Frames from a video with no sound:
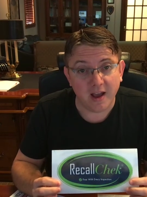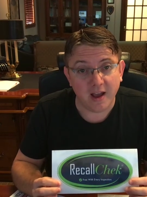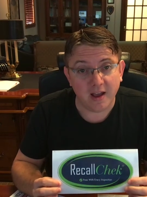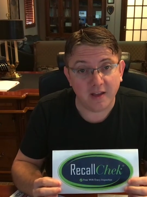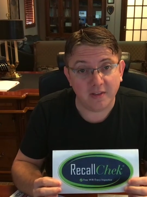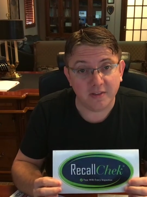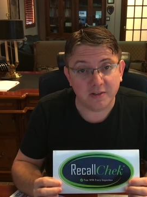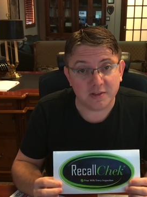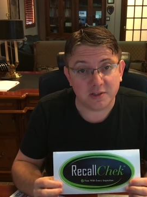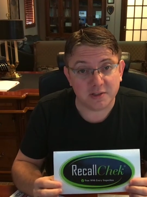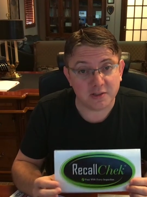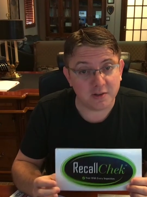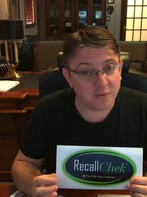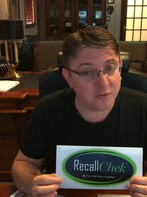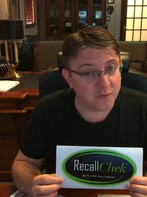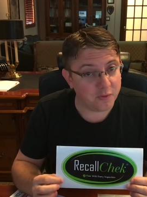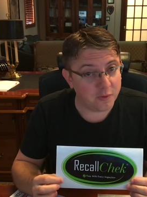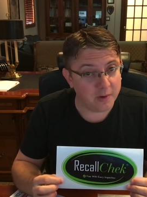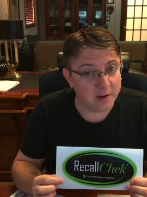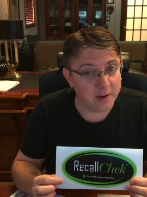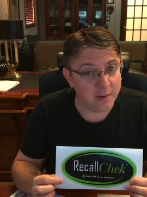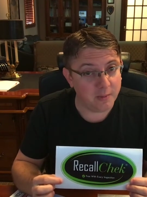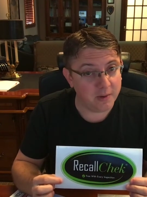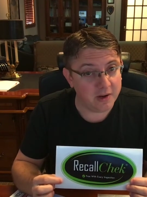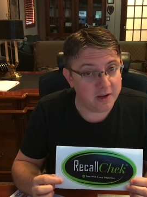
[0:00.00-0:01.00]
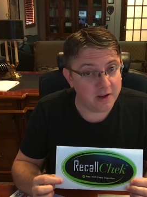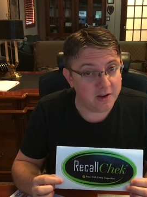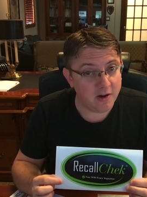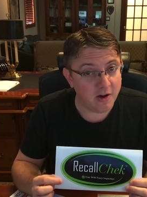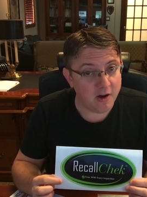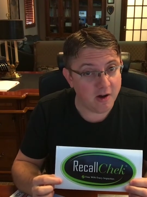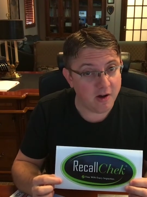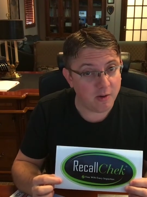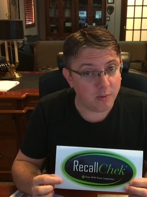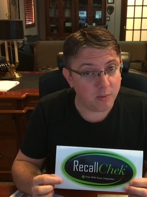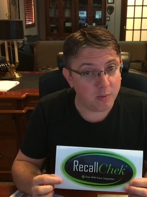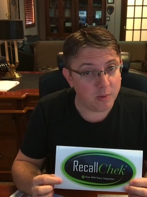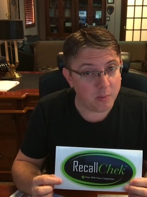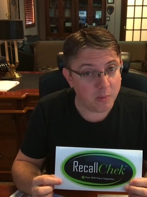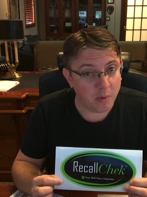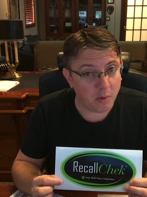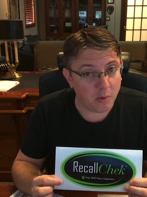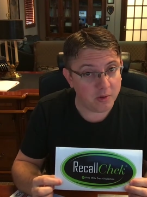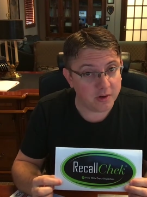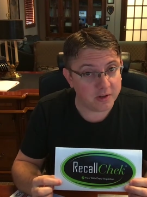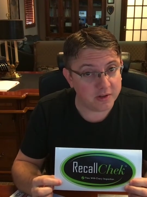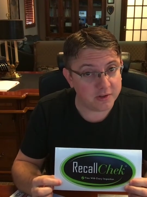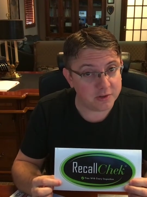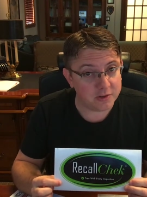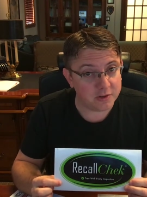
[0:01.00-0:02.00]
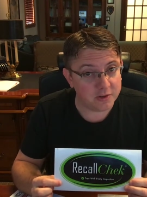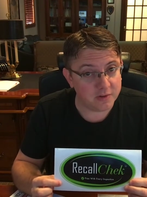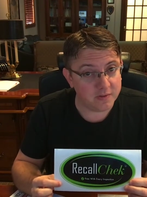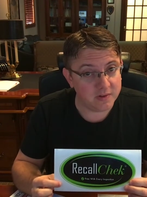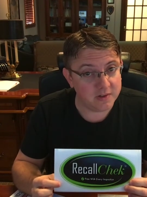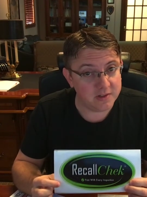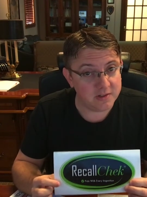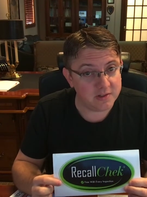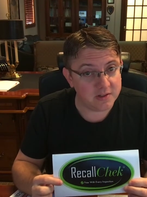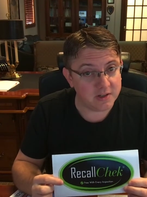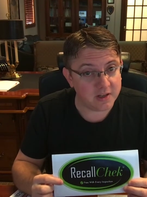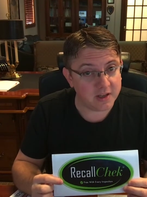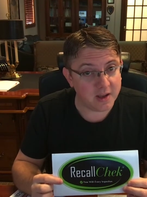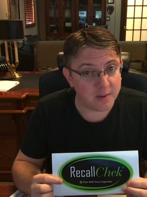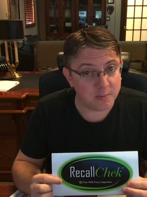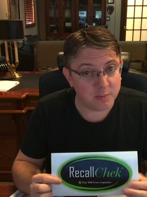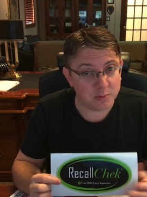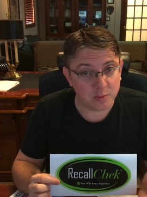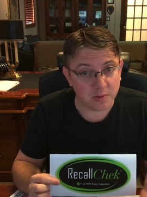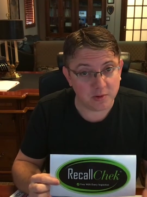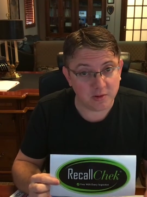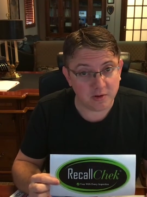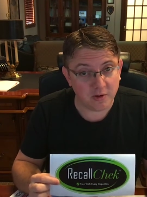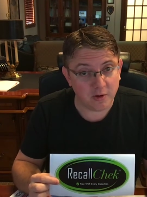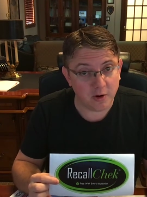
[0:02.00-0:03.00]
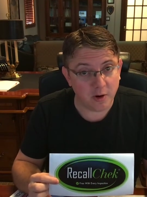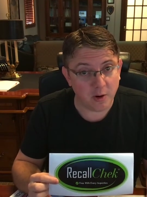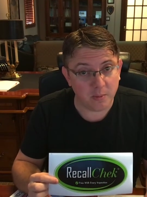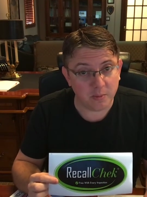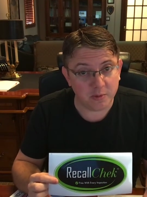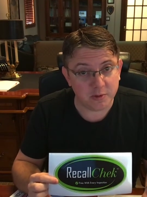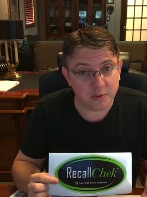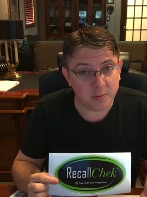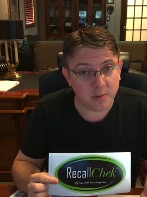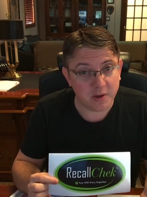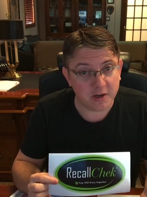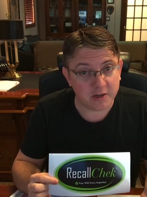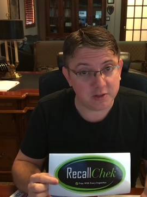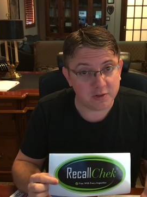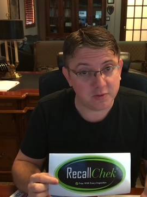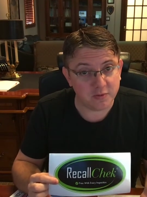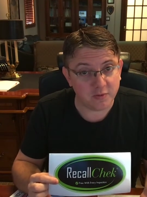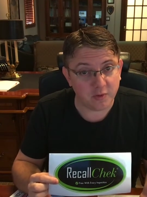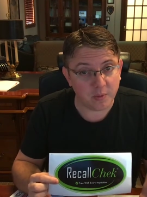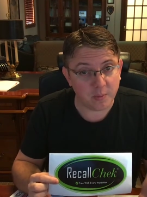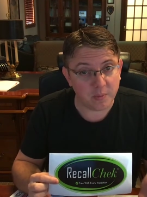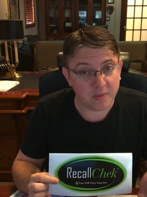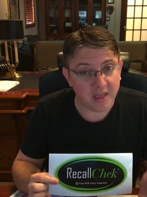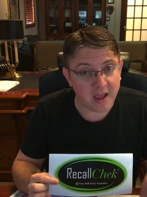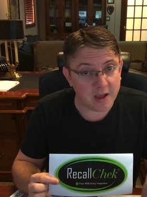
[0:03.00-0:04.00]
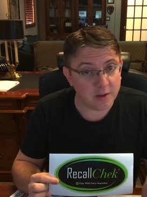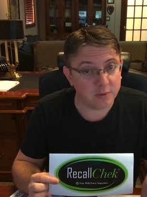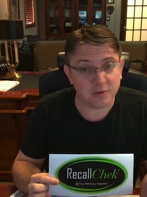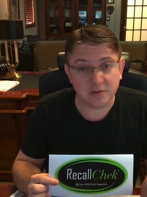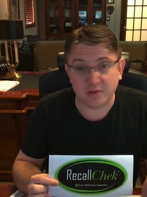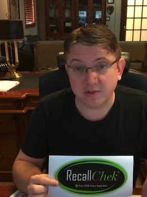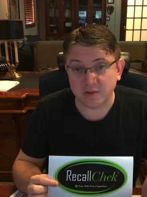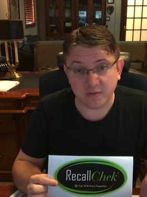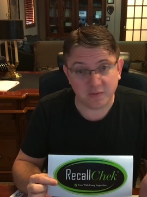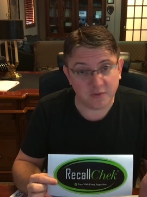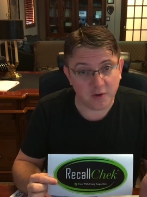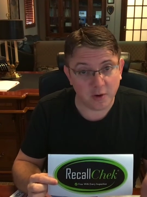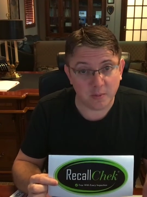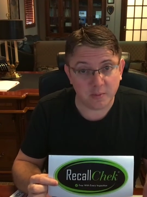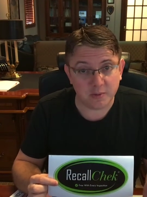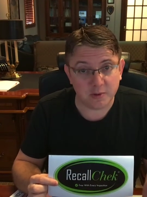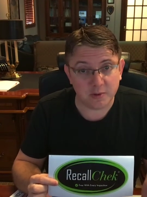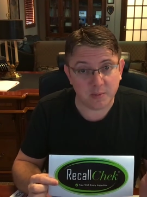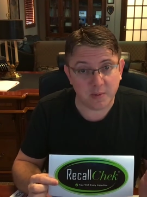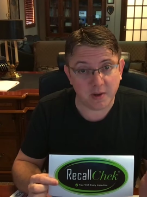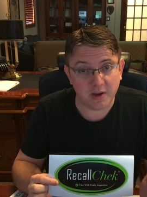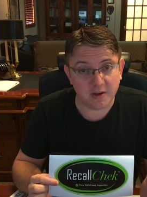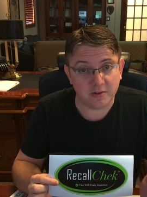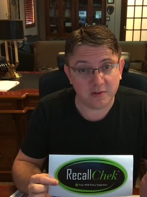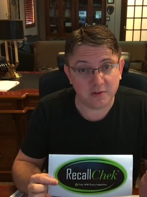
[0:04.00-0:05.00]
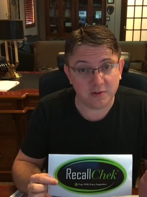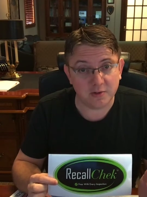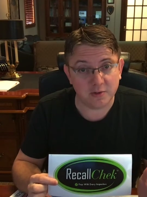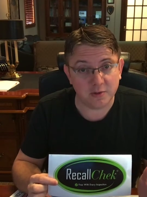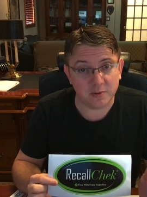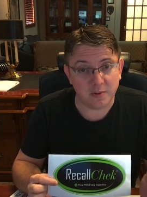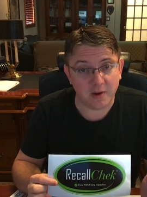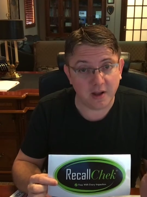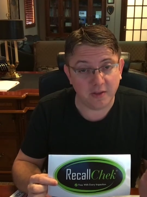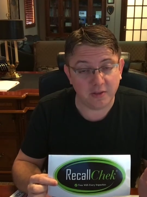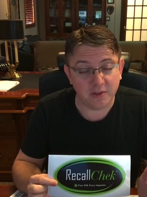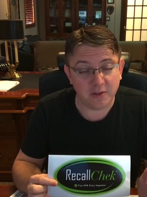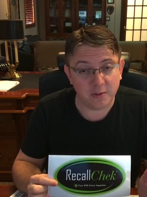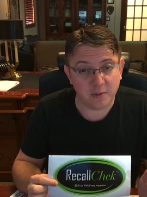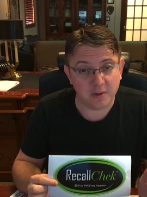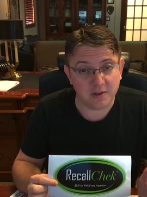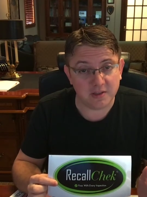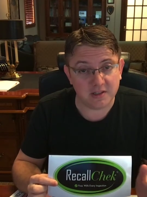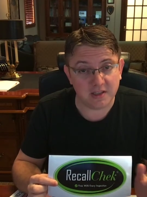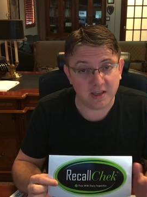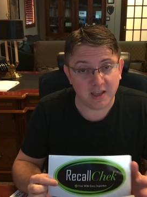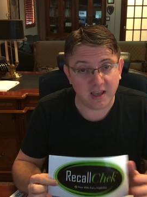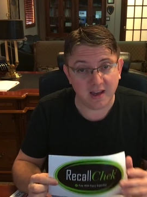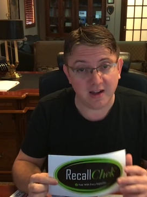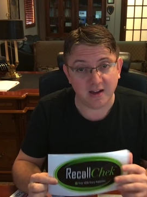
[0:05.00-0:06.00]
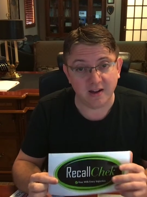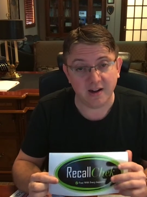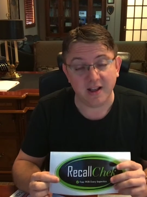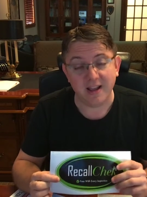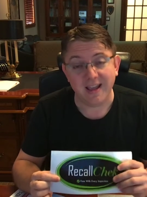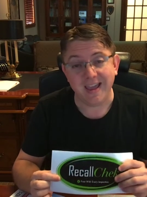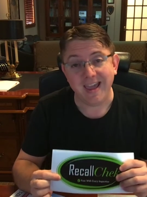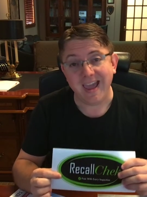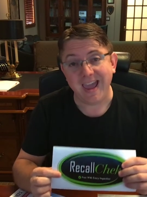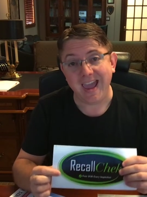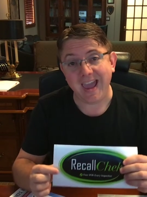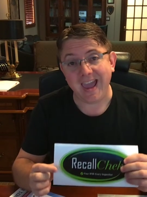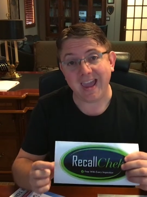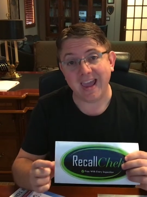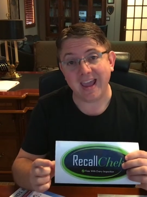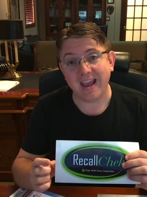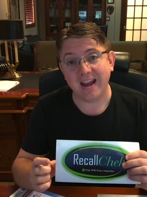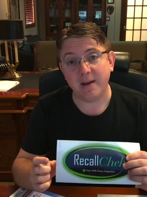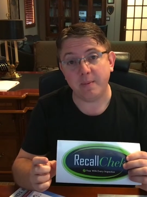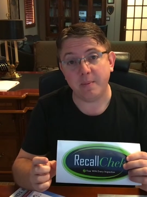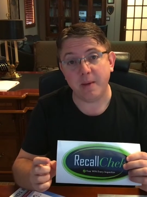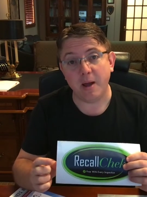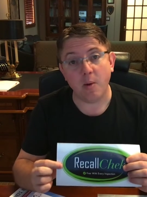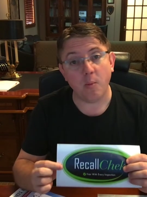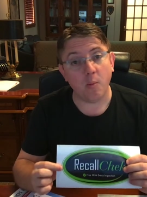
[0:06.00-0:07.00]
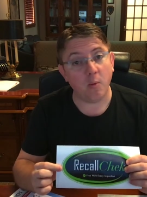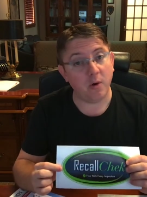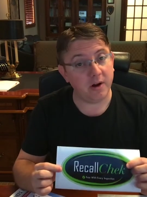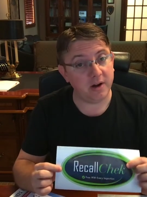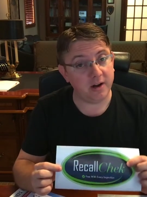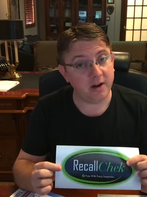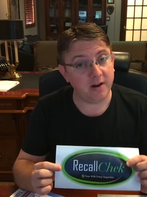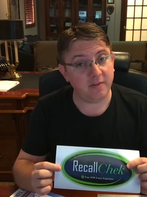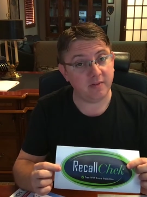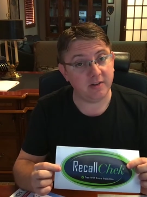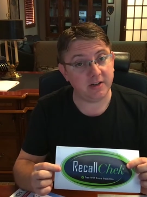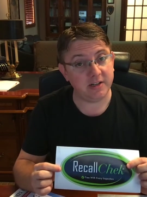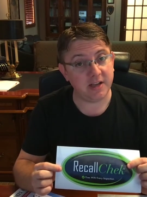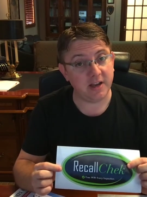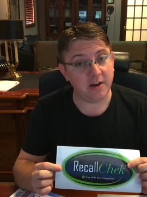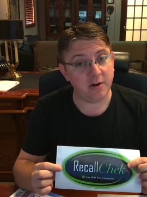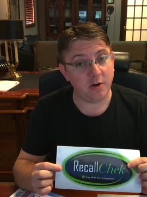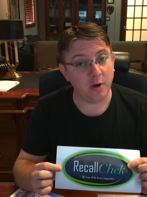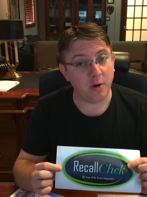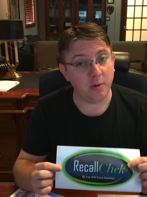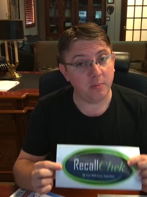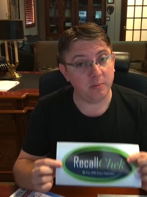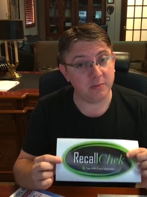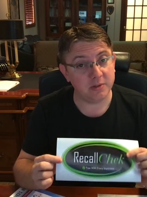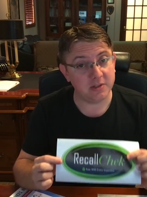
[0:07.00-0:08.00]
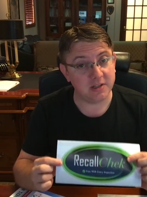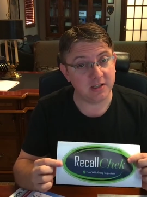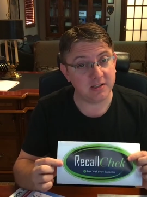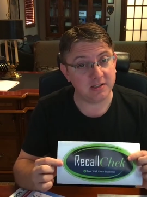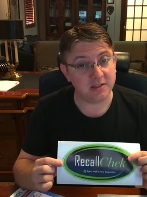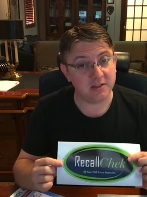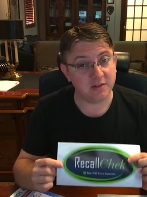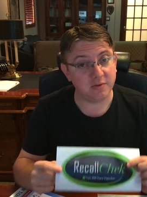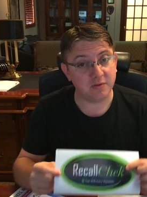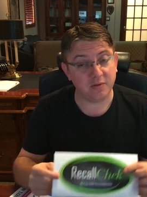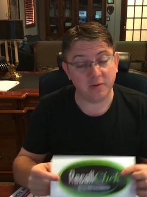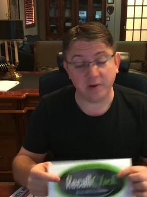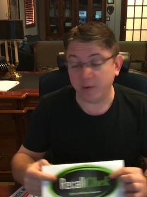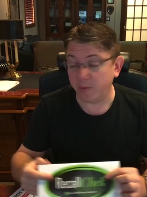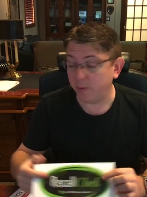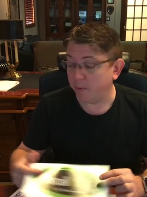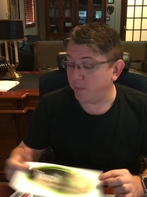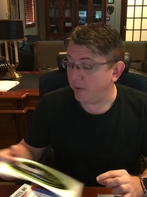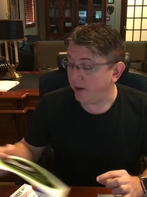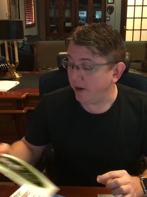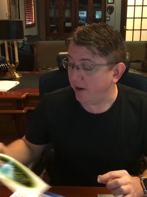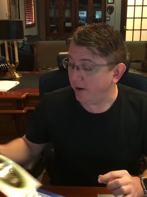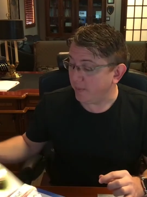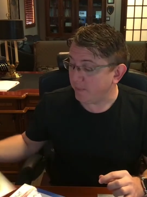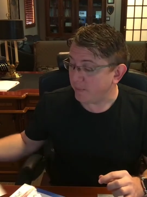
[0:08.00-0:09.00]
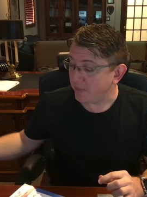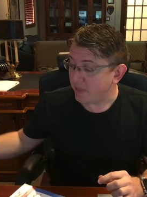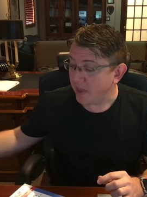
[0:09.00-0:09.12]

This is a free recall reporting service. It comes with your home inspection from thousands of home inspectors throughout the U.S. and Canada, and about 1 in every 10 homes gets a free repair.